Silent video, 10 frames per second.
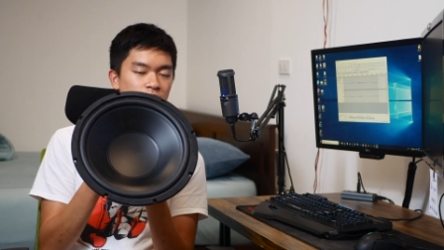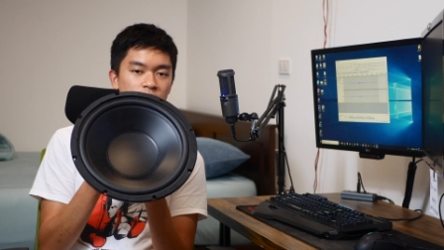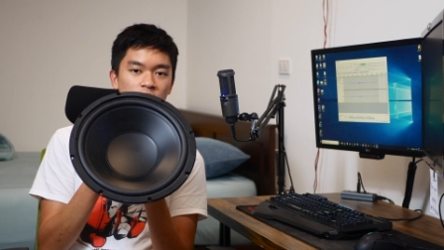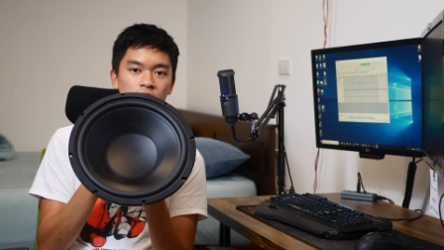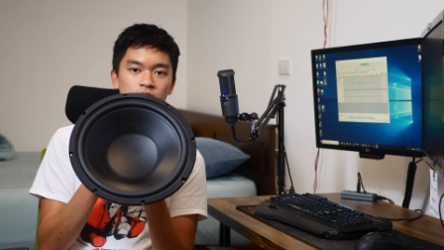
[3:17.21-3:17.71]

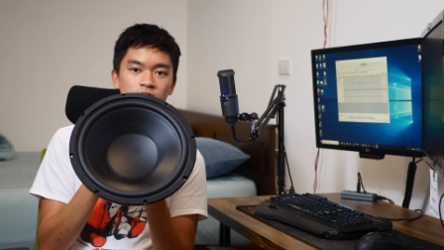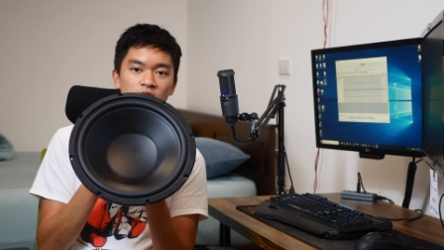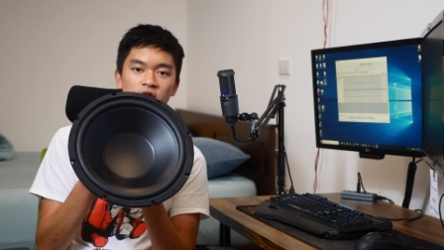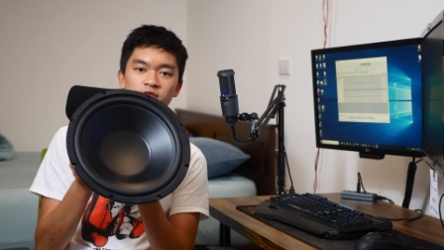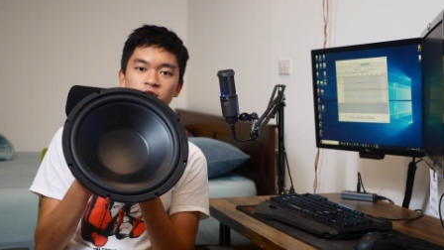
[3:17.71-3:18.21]
So
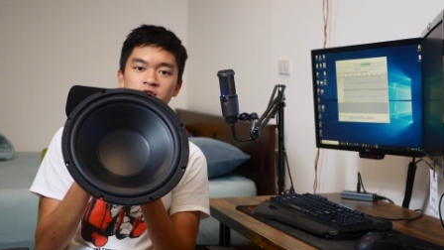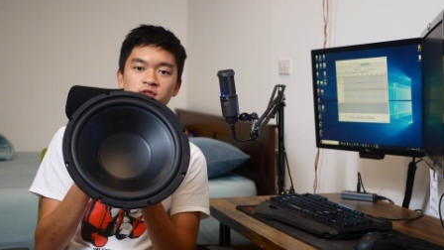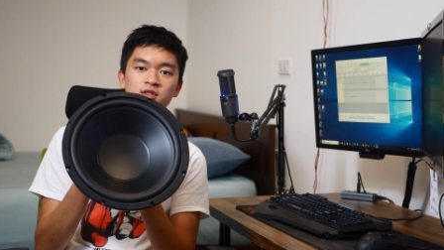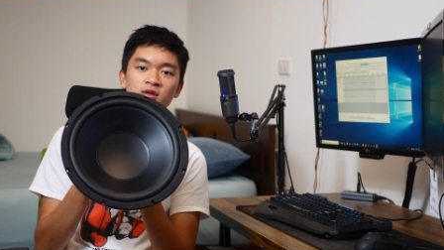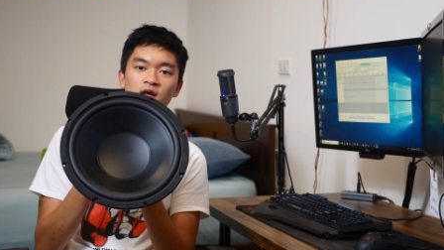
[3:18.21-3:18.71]
hey, if you're
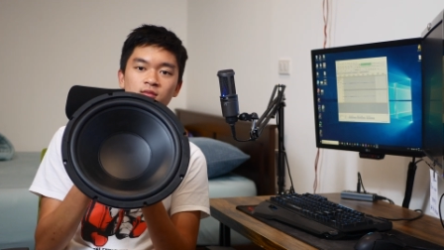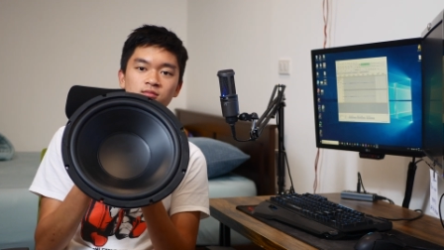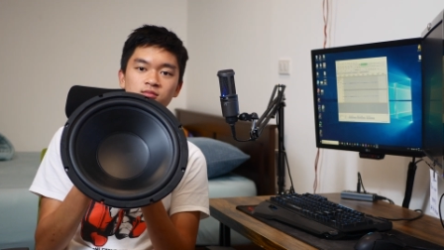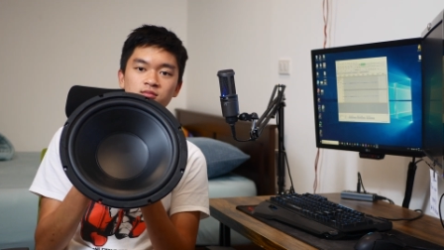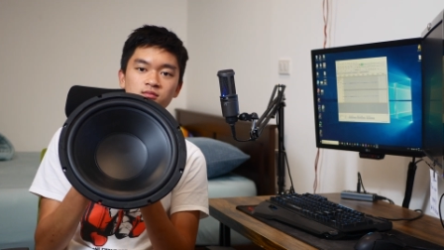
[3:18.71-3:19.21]
interested in that,
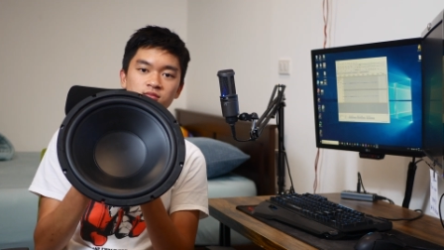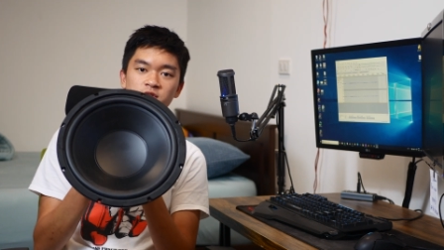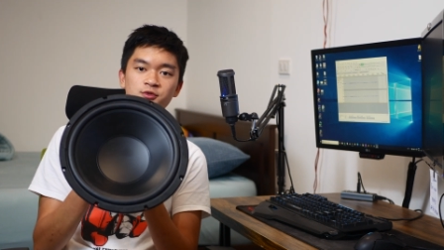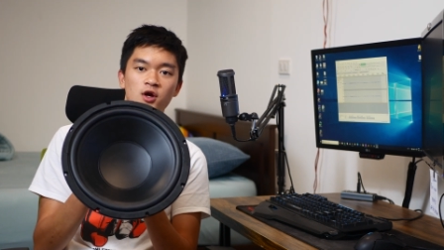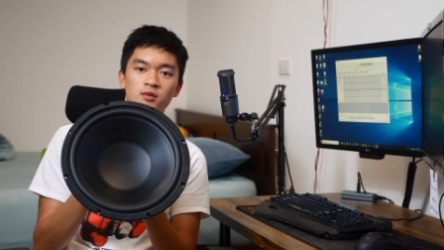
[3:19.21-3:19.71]

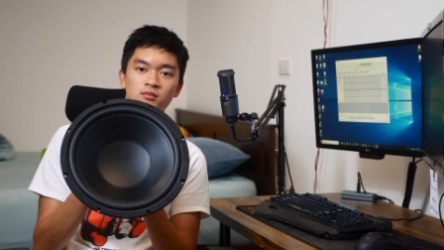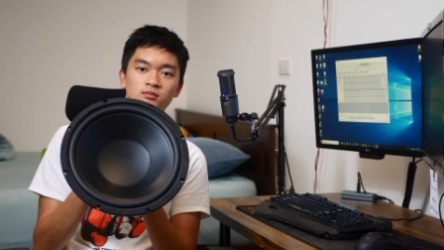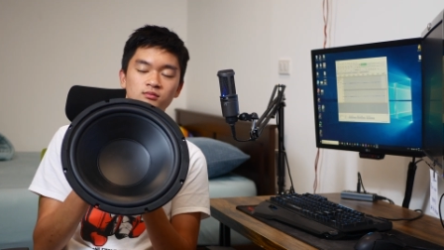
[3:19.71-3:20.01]
subscribe,